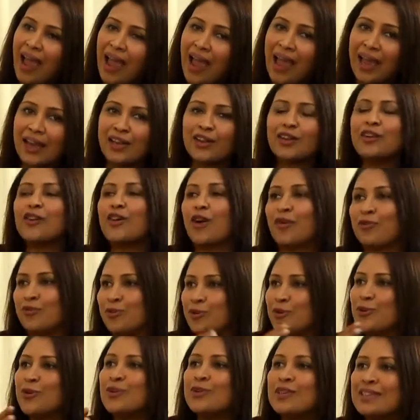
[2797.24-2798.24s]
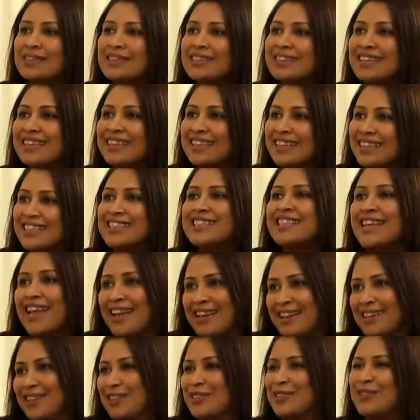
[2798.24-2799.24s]
and of course
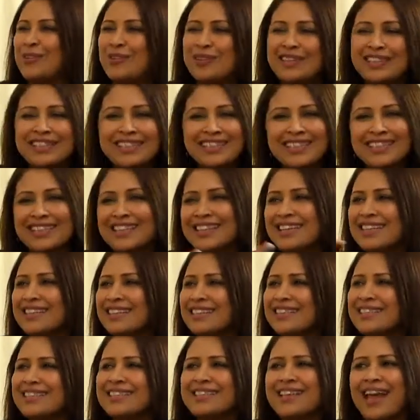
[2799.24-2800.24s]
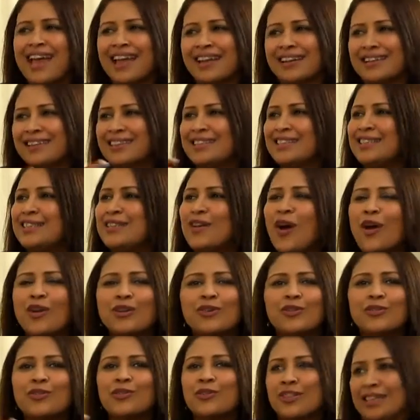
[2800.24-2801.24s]
check. So it is a cycle, it's
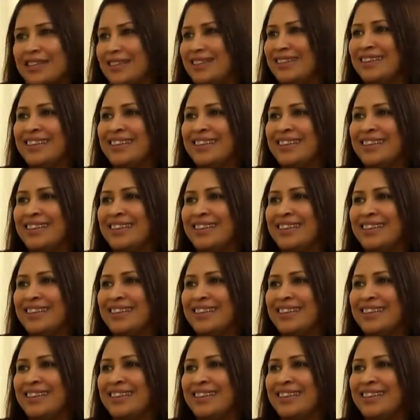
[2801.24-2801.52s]
ongoing.